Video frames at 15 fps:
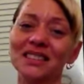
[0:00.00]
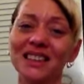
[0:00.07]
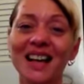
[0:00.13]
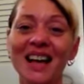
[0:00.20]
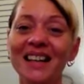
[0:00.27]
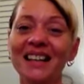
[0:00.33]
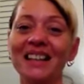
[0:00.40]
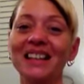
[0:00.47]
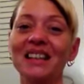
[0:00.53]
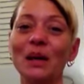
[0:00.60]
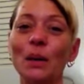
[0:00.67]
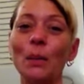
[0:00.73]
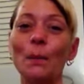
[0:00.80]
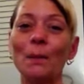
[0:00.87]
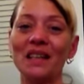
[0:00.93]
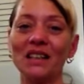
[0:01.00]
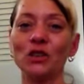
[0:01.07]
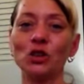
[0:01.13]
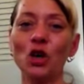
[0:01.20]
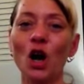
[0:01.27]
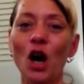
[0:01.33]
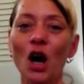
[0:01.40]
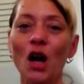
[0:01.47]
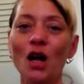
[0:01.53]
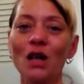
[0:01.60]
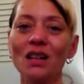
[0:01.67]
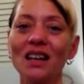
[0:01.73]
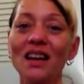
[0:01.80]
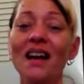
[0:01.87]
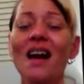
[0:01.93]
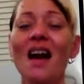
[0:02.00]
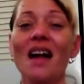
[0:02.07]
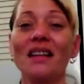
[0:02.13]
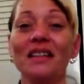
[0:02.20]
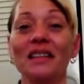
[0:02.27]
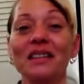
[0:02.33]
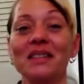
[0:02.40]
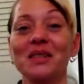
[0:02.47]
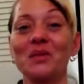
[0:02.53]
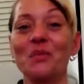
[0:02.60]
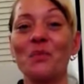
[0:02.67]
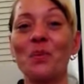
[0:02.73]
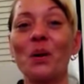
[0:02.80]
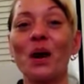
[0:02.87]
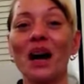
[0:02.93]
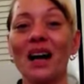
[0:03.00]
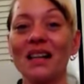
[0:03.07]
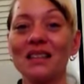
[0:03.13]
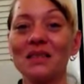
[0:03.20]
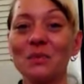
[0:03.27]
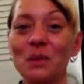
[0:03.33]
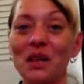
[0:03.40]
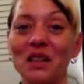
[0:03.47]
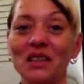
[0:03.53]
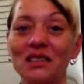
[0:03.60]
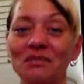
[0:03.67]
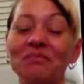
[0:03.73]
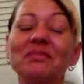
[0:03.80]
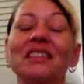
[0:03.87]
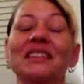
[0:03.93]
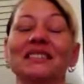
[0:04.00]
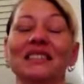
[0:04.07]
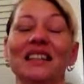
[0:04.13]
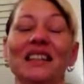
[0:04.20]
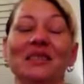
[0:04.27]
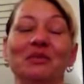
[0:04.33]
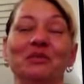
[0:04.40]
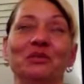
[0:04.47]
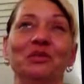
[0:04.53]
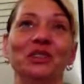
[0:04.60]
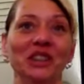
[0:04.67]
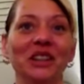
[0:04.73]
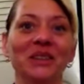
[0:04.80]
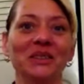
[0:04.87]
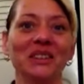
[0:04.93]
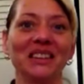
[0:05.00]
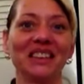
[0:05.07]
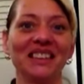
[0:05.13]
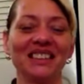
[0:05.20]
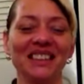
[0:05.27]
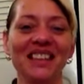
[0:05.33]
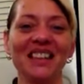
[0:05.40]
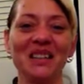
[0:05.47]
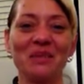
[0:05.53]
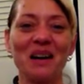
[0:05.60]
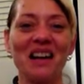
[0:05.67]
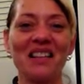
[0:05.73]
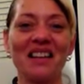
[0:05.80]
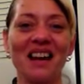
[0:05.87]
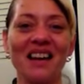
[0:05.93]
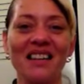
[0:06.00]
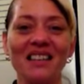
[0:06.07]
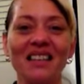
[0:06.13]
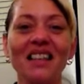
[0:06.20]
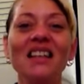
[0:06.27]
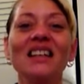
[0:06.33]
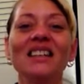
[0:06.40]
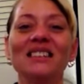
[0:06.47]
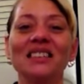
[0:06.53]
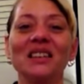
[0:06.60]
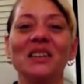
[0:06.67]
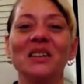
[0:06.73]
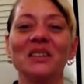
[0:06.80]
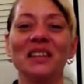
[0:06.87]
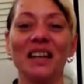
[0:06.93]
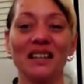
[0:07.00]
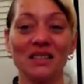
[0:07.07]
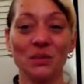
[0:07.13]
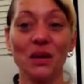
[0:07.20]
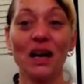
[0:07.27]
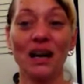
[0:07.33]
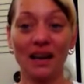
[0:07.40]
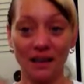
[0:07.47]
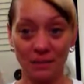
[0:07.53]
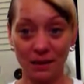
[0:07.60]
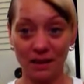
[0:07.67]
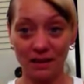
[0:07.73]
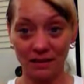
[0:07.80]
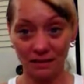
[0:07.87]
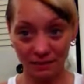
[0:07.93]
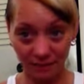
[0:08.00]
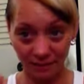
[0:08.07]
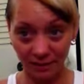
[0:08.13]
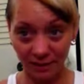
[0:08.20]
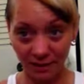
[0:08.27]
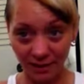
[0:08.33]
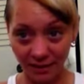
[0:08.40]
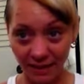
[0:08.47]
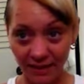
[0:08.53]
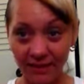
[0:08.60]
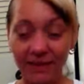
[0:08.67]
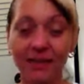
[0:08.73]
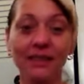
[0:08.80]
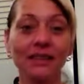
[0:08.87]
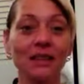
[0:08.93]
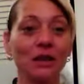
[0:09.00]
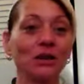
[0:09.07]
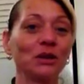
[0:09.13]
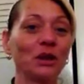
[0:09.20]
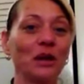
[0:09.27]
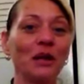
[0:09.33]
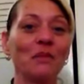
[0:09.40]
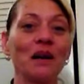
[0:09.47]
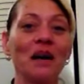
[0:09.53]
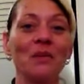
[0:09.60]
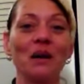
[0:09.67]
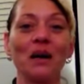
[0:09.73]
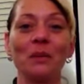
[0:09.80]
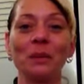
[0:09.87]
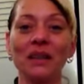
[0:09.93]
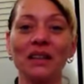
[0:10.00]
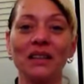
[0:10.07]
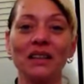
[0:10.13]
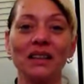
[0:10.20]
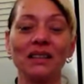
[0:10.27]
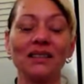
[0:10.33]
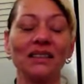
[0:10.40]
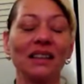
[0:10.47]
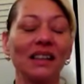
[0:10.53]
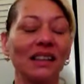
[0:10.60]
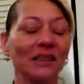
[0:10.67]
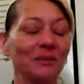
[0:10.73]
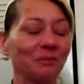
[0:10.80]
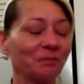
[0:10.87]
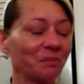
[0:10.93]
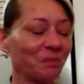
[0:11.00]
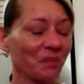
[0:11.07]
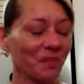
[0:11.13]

tiny miniature haul, and then some prize mail. I'm really, really excited about that. So that is why I'm here looking like this. So sorry about my appearance. Um,